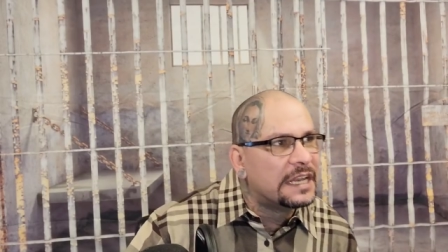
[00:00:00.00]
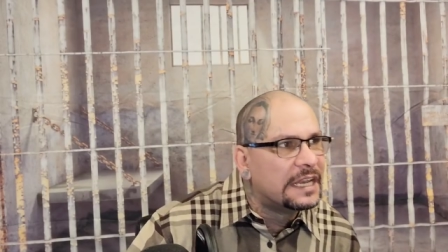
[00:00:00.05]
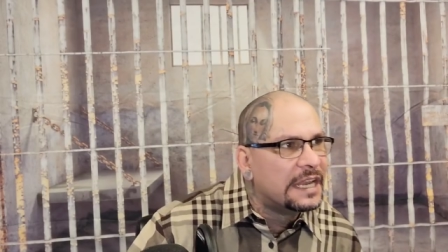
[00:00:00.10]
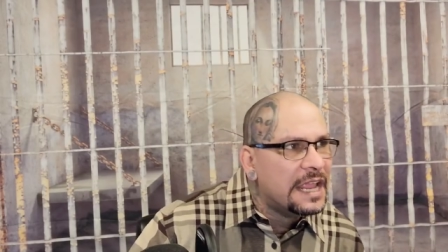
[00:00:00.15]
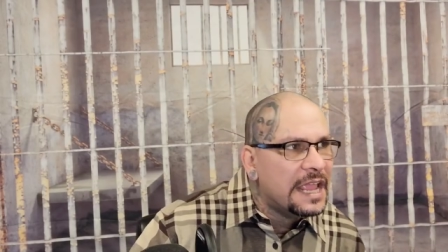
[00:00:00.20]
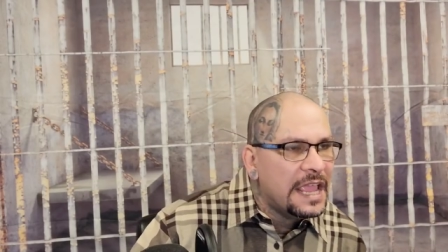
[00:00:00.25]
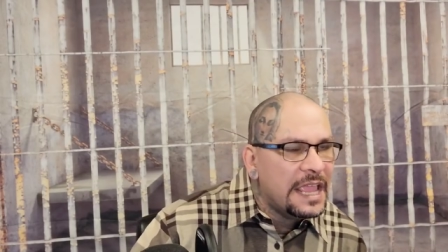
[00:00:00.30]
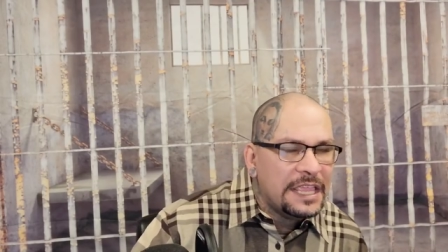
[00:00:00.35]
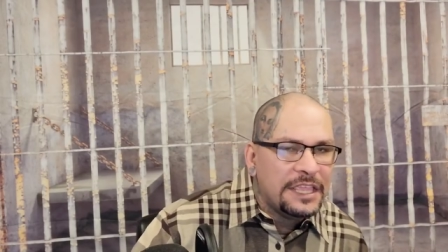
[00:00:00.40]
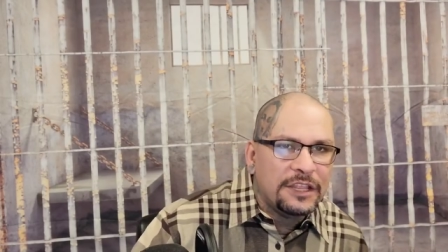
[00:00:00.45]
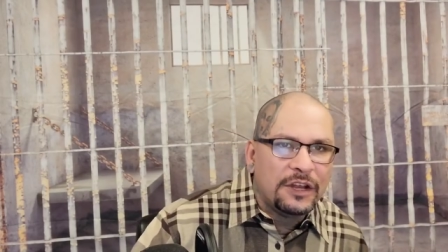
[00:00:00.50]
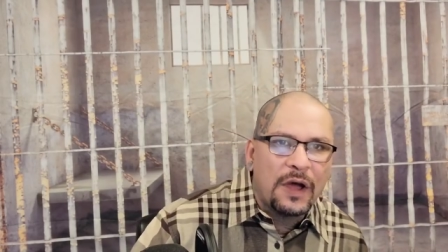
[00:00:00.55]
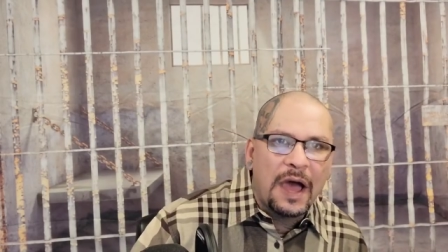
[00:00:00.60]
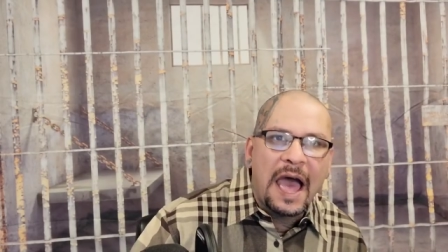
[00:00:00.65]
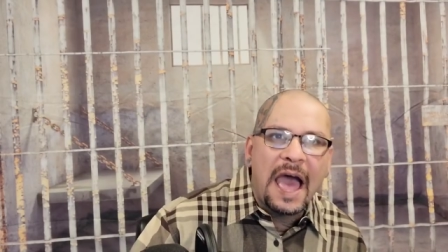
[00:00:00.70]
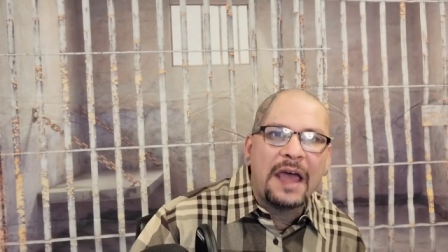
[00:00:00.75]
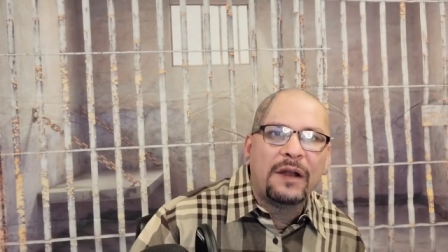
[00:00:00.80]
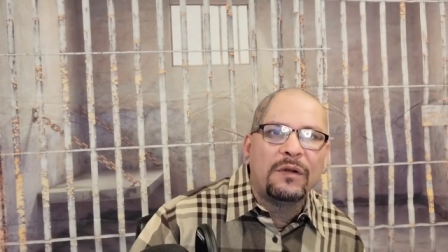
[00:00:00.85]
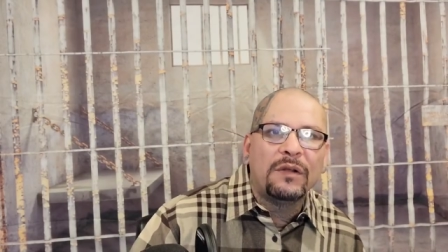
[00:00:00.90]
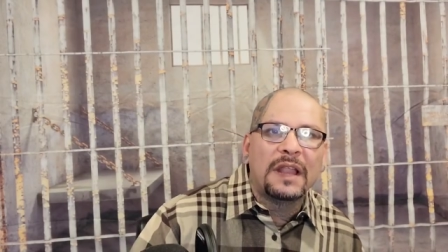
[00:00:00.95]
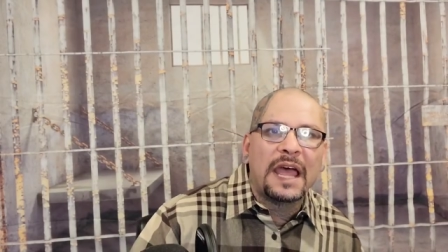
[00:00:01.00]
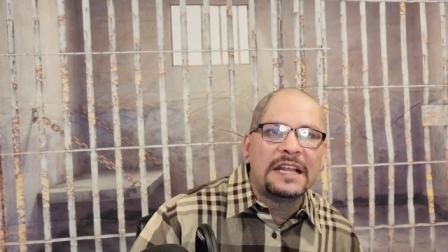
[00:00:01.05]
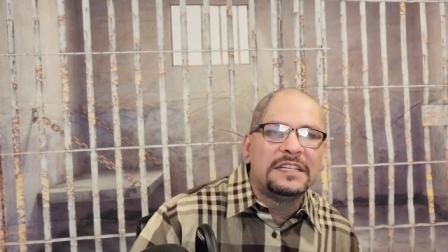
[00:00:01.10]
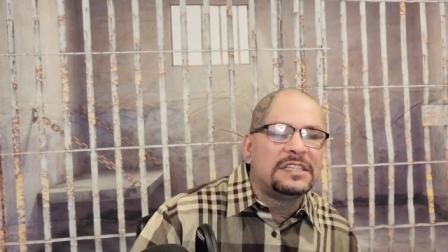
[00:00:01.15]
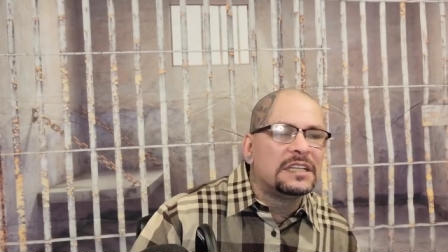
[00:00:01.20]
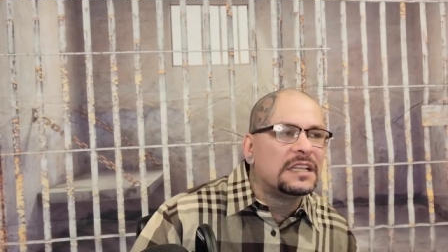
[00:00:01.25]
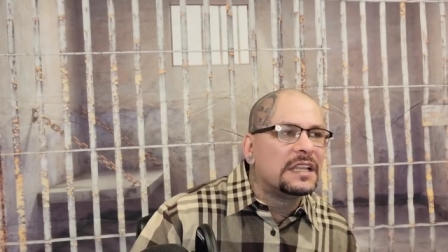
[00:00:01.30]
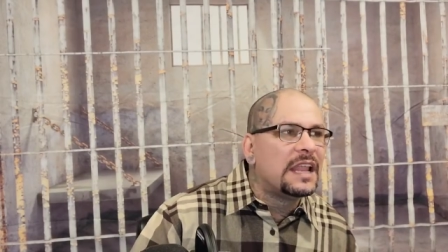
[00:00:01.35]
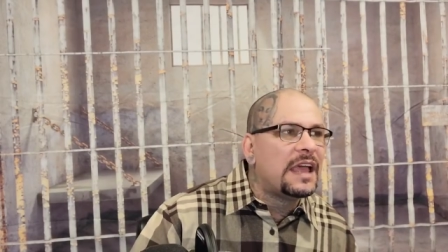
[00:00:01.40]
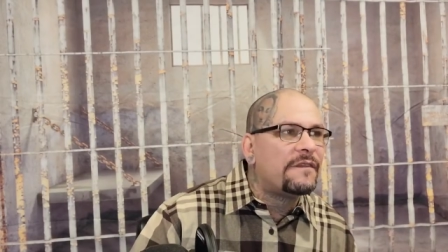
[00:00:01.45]
And, you know, I don't like
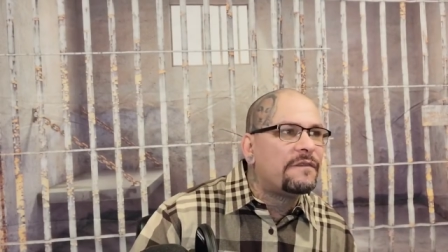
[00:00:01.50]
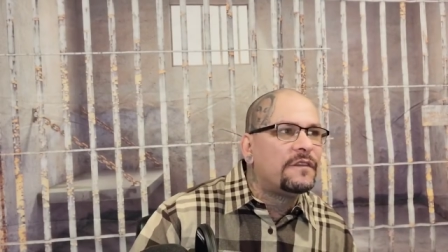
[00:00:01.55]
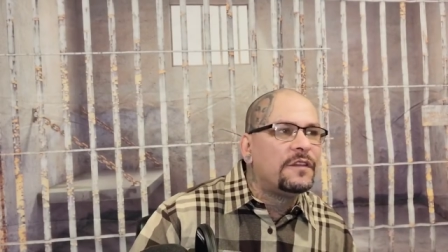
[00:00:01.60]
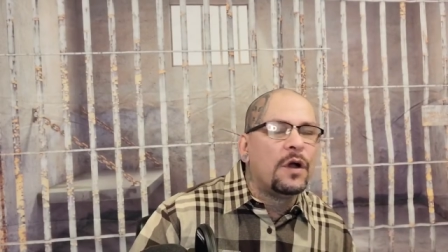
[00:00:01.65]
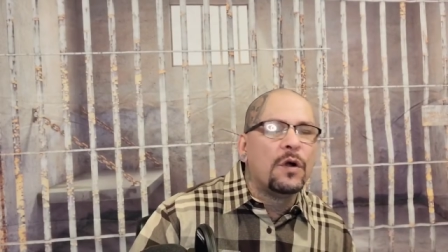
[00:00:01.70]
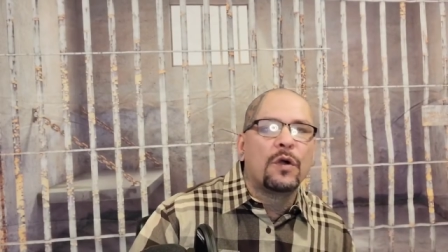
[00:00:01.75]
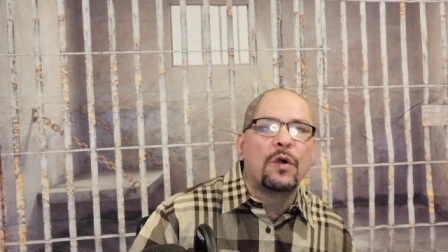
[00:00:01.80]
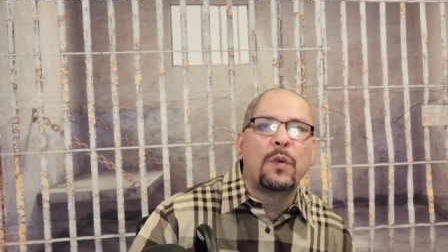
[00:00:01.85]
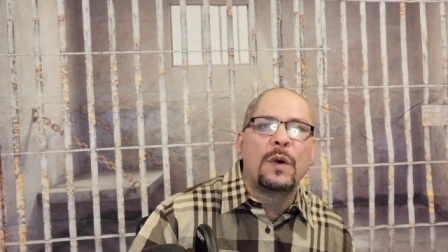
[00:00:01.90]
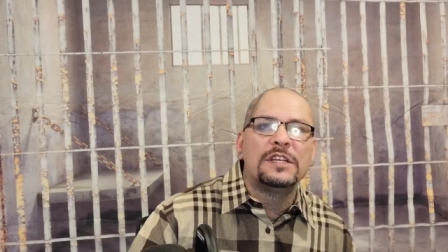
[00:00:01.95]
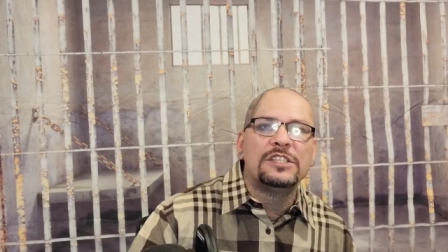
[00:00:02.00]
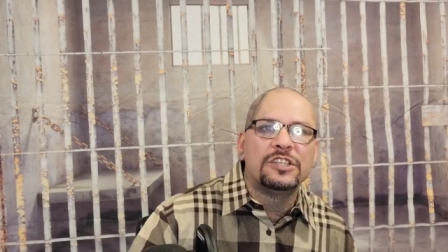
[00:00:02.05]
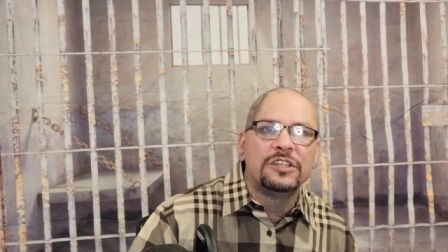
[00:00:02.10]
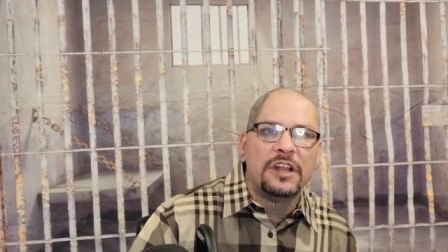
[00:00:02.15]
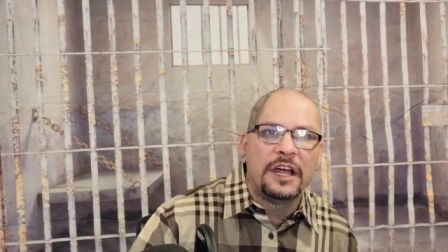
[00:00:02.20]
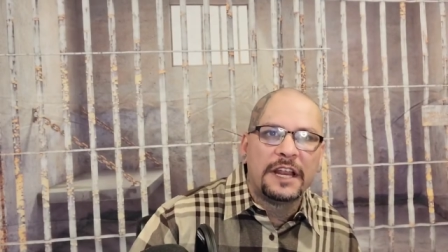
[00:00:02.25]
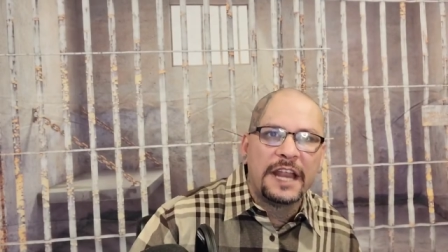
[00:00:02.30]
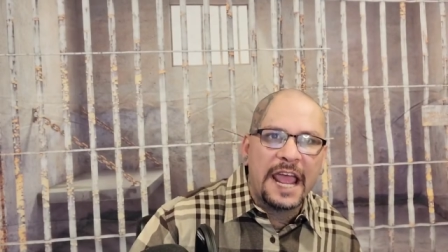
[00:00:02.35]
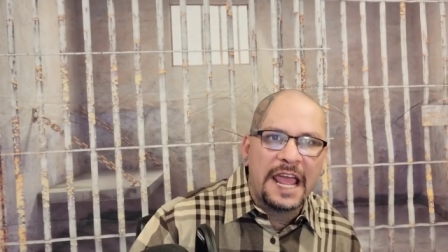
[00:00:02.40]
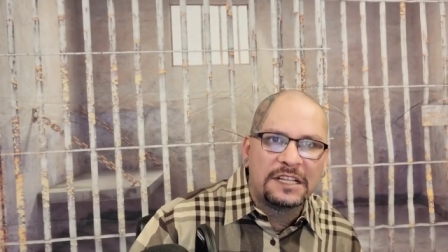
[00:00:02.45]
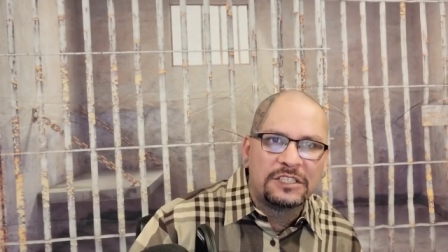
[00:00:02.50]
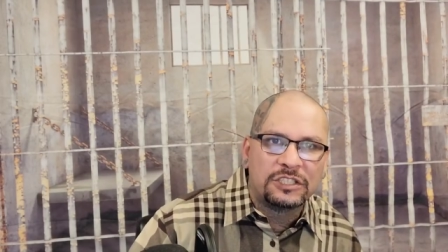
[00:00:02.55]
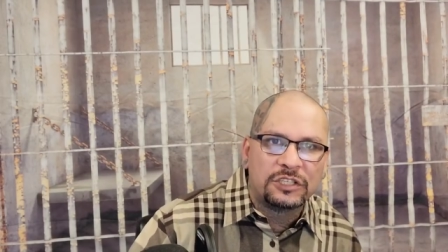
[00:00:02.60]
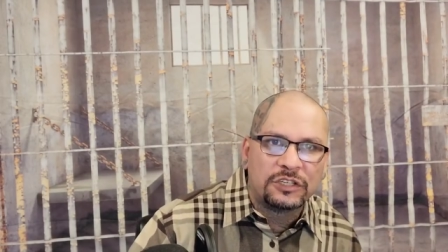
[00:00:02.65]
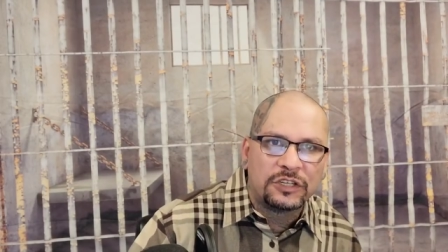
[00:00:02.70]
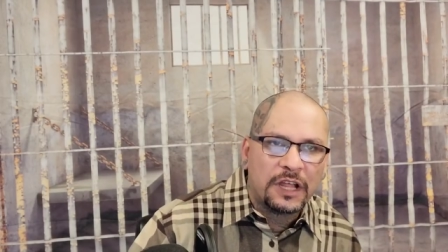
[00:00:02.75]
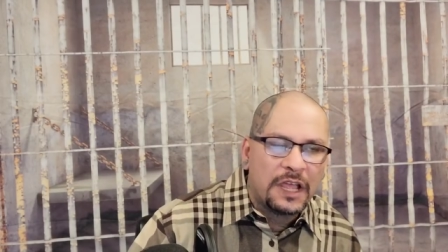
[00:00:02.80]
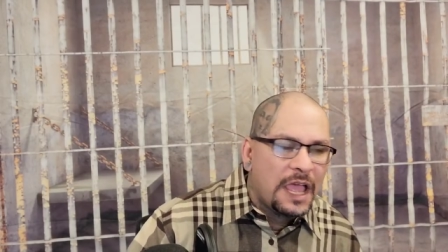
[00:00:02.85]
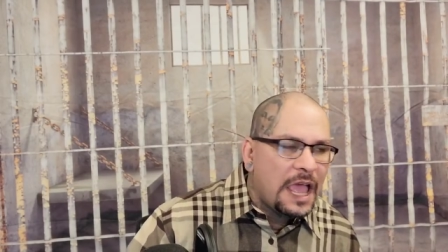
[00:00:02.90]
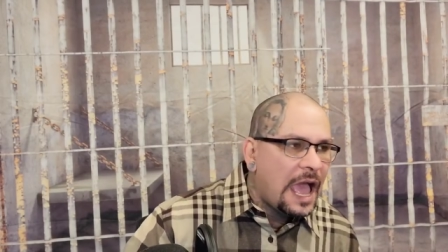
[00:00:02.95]
to left no question unanswered.